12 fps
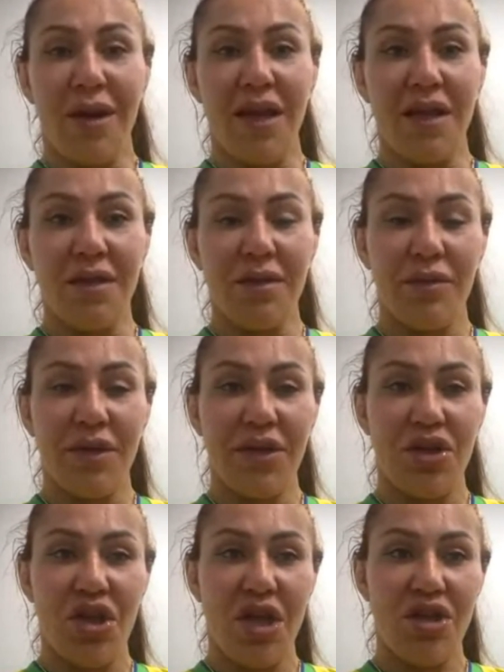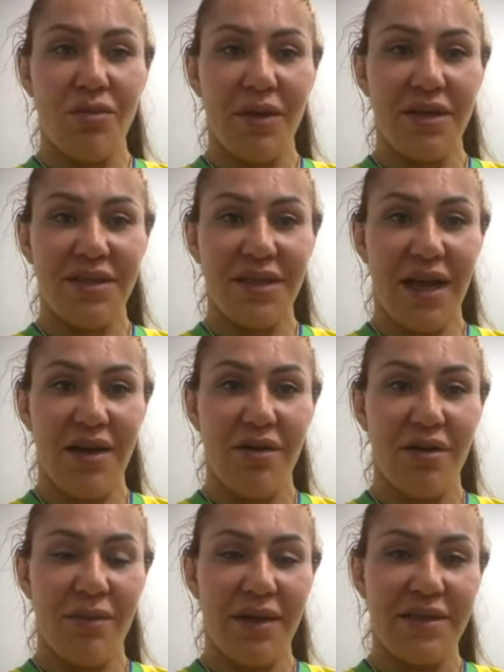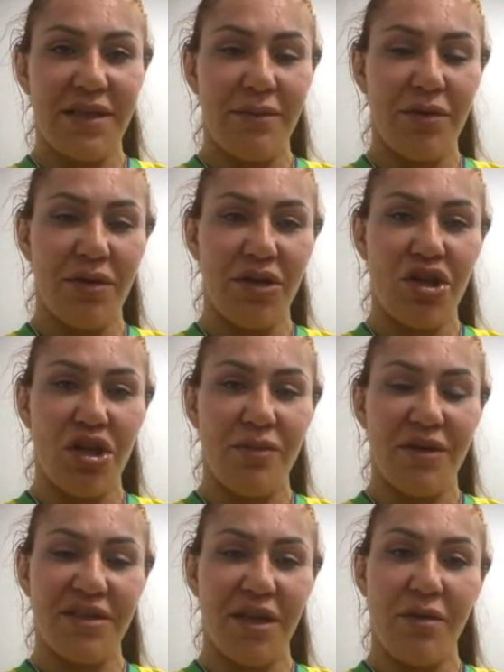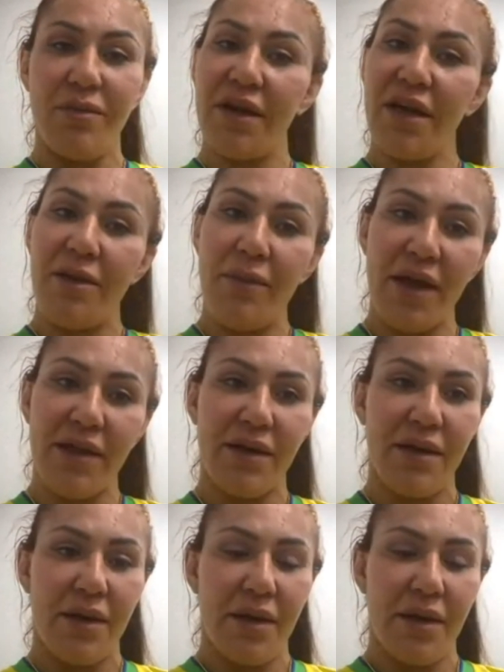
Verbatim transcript: I don't want to change my style, my team don't want to change my style, but get better.